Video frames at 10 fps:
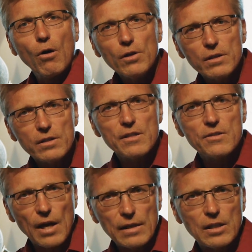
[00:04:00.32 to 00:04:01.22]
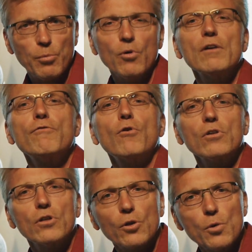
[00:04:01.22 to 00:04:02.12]
utmost importance
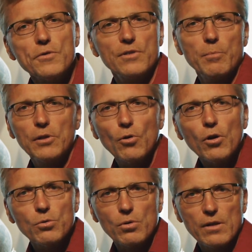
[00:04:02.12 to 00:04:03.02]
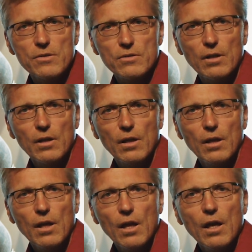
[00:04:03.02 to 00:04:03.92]
for our time period.
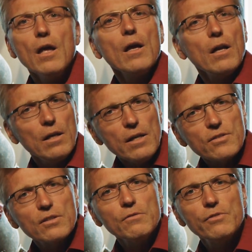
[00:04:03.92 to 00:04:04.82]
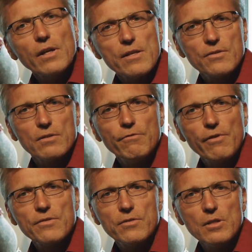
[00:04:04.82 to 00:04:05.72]
Let's read
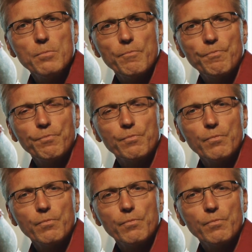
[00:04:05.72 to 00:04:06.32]
verse 7.